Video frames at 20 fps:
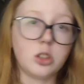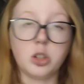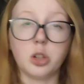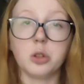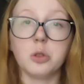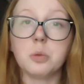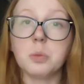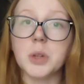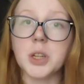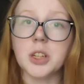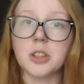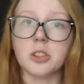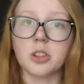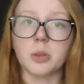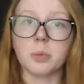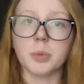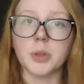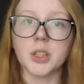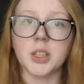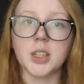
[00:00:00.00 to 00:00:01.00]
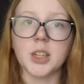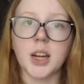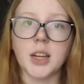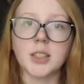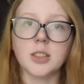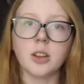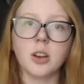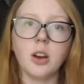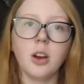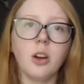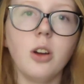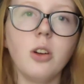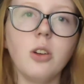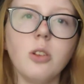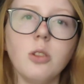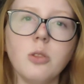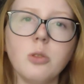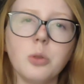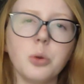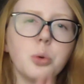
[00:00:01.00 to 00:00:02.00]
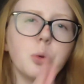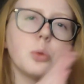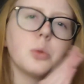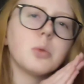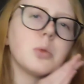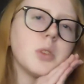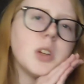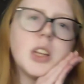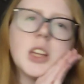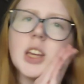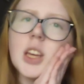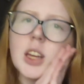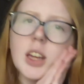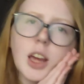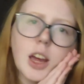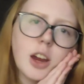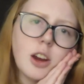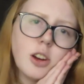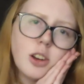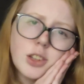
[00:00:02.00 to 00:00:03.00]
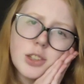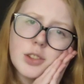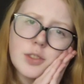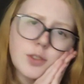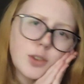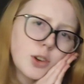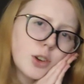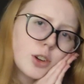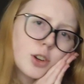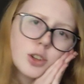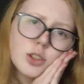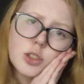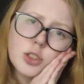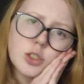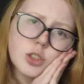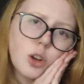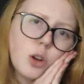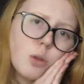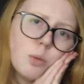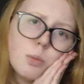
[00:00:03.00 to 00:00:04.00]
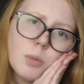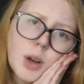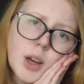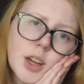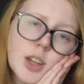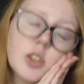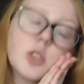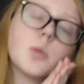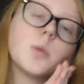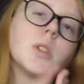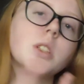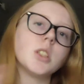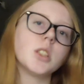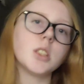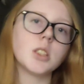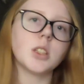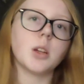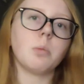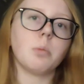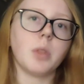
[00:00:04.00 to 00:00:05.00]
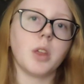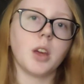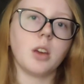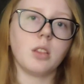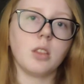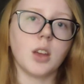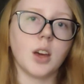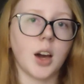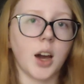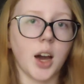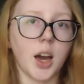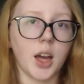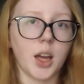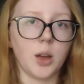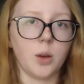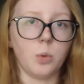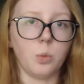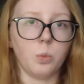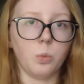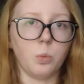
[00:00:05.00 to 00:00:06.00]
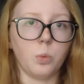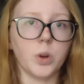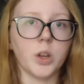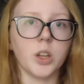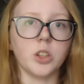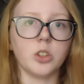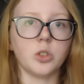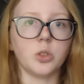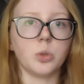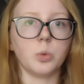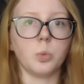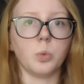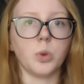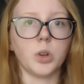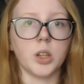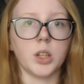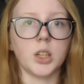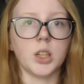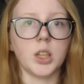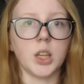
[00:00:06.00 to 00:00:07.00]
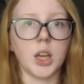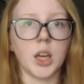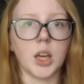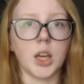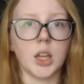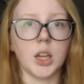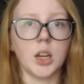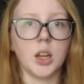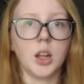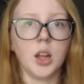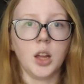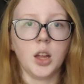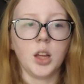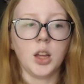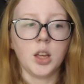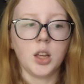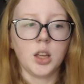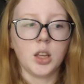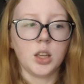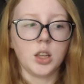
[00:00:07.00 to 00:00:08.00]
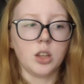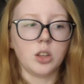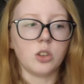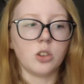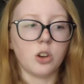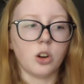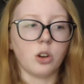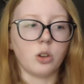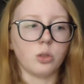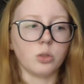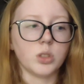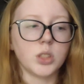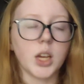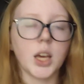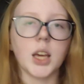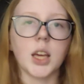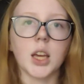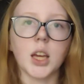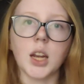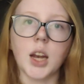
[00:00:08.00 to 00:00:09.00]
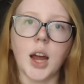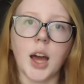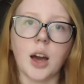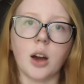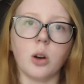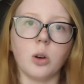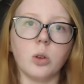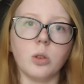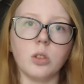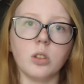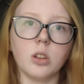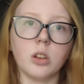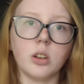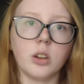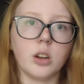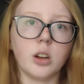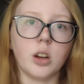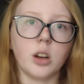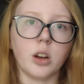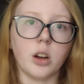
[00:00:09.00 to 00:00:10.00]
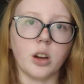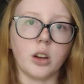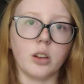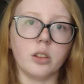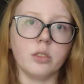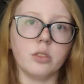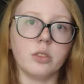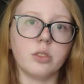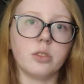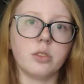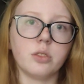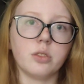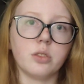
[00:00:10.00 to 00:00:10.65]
to be interpreted as, oh, he cares for her so much, which is something that I wish would get, you know, taken out of